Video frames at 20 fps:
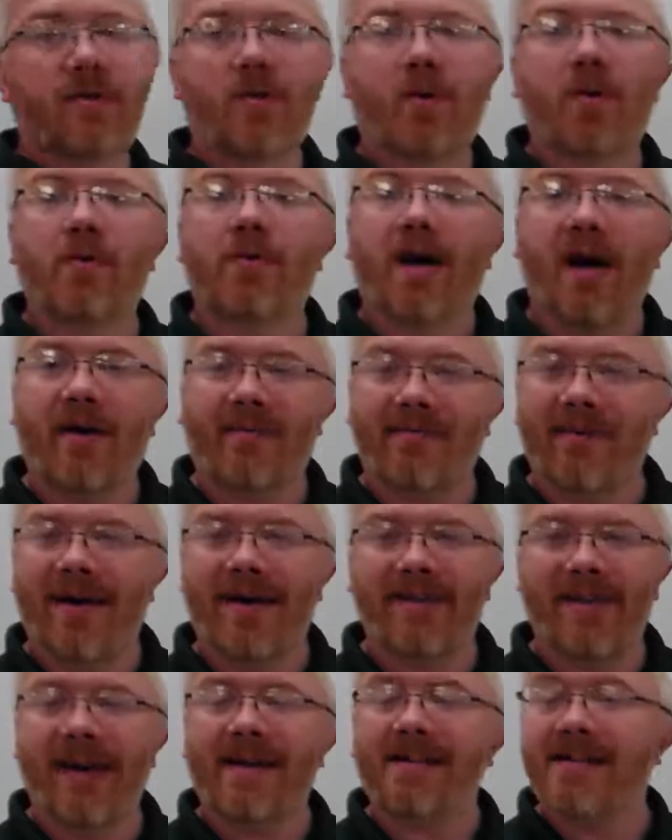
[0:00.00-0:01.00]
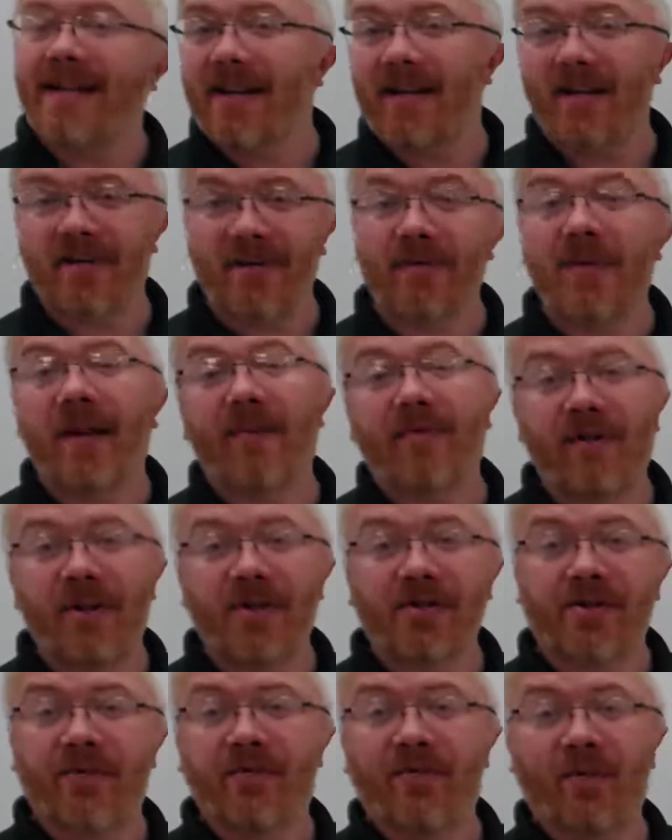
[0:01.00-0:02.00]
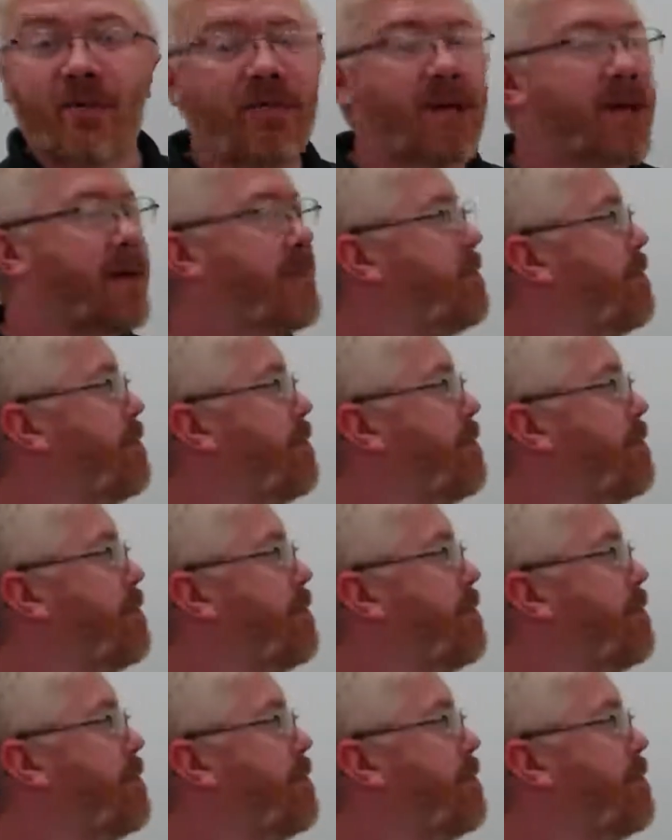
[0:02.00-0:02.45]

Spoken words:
hold off on that technical definition for a bit.